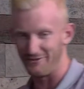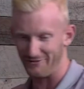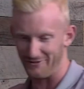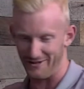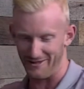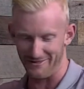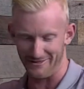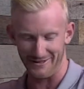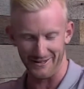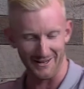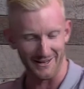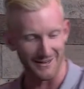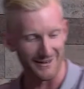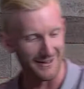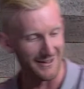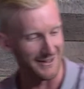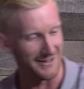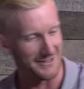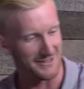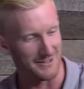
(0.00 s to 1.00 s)
and
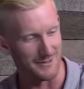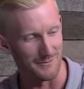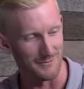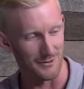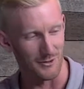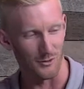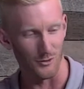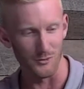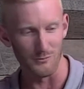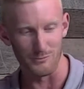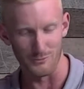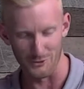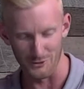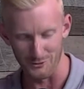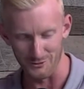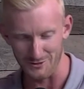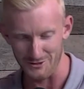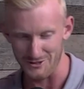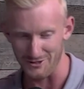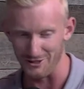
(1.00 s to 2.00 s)
then some cold
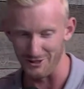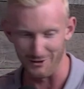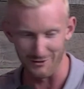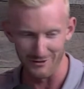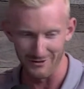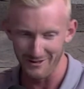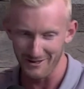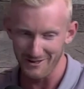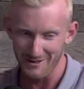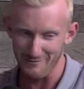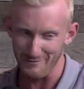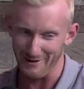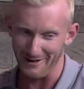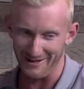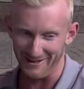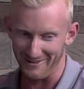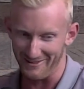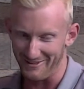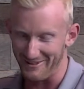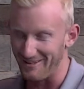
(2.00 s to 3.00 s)
brew. So,
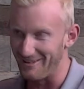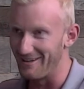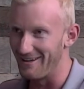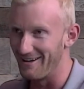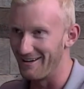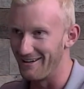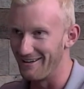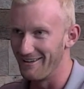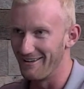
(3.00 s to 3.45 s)
man, the